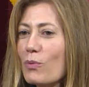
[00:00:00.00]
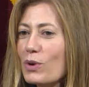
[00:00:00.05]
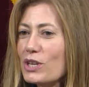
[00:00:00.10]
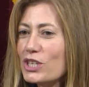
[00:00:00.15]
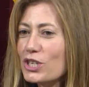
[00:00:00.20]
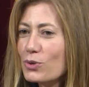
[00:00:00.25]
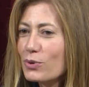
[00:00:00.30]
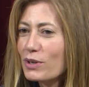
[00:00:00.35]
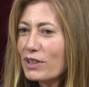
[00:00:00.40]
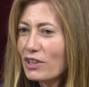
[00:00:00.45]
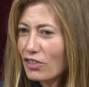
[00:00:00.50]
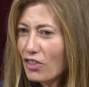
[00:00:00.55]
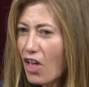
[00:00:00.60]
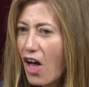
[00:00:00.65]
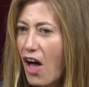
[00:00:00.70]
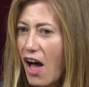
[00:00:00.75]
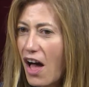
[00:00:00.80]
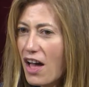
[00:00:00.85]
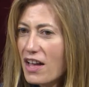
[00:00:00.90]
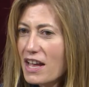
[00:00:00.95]
what we do in the
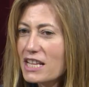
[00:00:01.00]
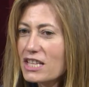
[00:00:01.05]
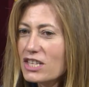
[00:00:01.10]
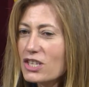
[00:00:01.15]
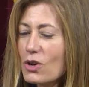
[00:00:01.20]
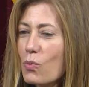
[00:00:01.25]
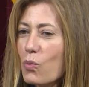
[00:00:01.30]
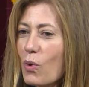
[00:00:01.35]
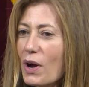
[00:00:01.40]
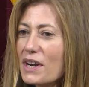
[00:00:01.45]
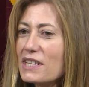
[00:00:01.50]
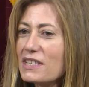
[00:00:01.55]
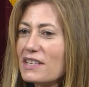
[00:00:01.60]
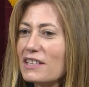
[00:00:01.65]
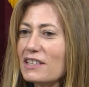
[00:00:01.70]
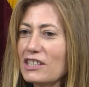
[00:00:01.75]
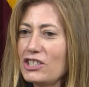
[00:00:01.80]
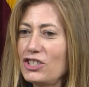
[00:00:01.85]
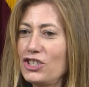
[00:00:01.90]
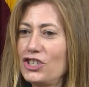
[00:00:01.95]
law. And so what is
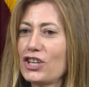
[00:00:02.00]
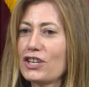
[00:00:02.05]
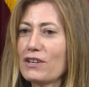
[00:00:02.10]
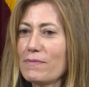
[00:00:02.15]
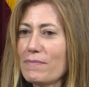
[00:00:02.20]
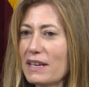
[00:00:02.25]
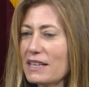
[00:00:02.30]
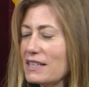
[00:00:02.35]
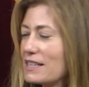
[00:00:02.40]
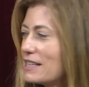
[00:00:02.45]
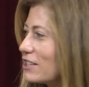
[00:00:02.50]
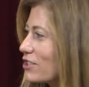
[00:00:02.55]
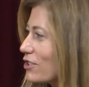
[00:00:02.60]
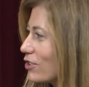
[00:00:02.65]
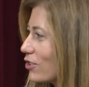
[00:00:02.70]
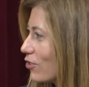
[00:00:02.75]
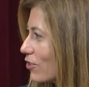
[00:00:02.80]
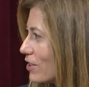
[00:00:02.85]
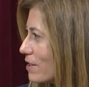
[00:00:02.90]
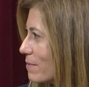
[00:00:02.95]
a legitimate
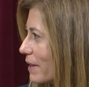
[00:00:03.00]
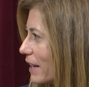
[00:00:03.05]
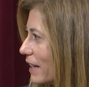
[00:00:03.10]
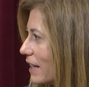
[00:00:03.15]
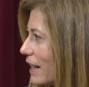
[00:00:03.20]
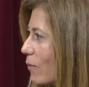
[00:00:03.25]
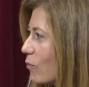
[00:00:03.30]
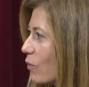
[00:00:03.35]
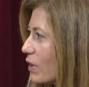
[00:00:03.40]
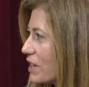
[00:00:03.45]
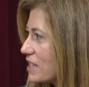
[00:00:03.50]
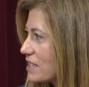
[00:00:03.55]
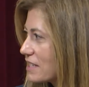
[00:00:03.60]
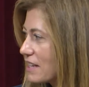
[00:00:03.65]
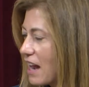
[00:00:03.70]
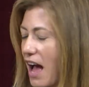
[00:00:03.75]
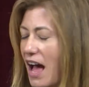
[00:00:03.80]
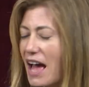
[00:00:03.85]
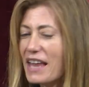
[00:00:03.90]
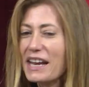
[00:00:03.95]
disagreement and what is
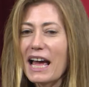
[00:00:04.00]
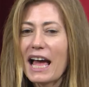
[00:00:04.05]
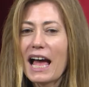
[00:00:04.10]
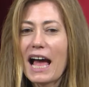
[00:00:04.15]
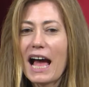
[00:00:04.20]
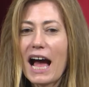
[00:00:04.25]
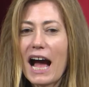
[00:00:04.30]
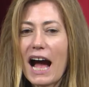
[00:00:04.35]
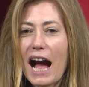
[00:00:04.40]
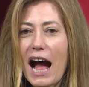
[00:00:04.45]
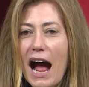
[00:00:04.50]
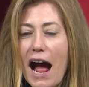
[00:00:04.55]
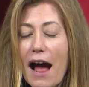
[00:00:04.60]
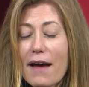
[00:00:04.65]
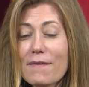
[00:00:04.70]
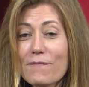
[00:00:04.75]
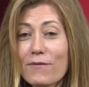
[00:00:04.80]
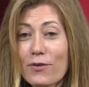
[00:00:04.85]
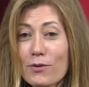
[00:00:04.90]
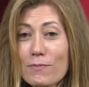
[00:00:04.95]
not?
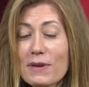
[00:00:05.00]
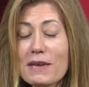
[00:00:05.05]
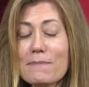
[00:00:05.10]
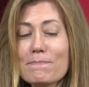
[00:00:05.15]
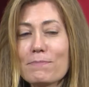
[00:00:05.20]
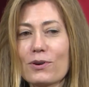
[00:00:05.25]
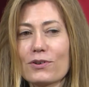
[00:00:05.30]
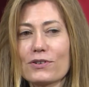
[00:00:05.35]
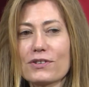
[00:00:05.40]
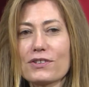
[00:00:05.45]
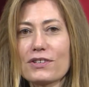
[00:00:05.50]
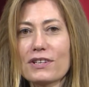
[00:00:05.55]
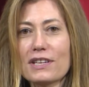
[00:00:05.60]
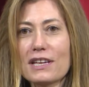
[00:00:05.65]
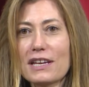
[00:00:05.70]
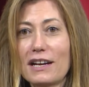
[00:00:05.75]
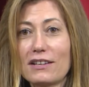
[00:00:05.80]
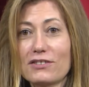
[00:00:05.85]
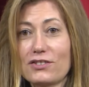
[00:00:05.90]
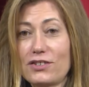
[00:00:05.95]
For me
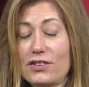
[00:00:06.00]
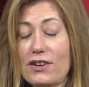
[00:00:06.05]
personally, and I'll